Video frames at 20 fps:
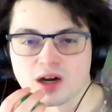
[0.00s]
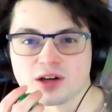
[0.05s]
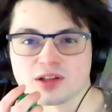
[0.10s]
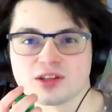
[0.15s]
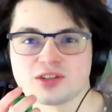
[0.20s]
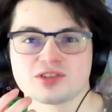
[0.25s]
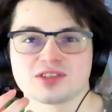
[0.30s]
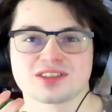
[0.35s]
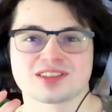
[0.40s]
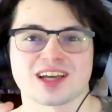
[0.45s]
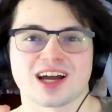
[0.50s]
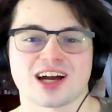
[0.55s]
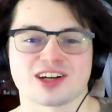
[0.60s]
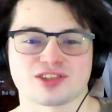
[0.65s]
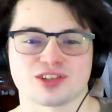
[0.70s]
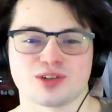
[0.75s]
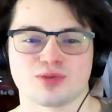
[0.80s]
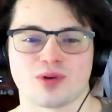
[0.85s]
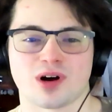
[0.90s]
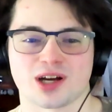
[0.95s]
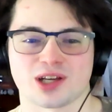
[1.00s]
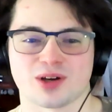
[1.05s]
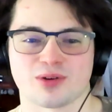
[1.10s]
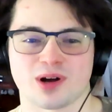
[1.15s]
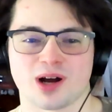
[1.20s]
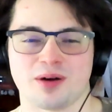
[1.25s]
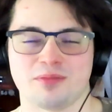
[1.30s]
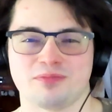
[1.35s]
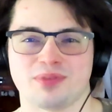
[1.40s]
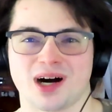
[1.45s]
Are they just casually walking
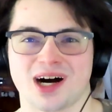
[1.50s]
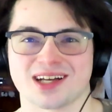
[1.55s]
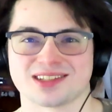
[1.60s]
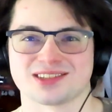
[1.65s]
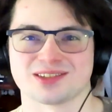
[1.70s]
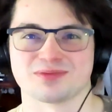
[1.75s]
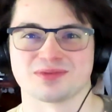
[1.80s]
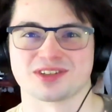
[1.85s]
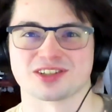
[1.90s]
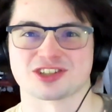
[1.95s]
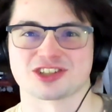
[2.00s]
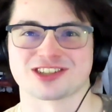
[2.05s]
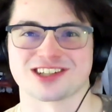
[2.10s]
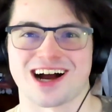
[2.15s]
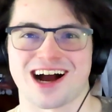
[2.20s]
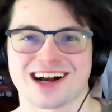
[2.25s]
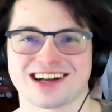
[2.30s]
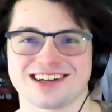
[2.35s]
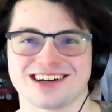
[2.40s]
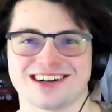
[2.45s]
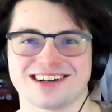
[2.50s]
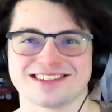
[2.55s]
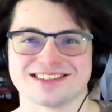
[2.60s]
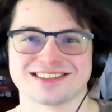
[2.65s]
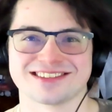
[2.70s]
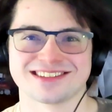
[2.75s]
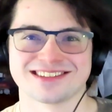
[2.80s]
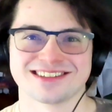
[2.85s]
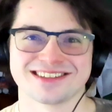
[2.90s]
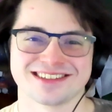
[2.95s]
around Boston with a shotgun?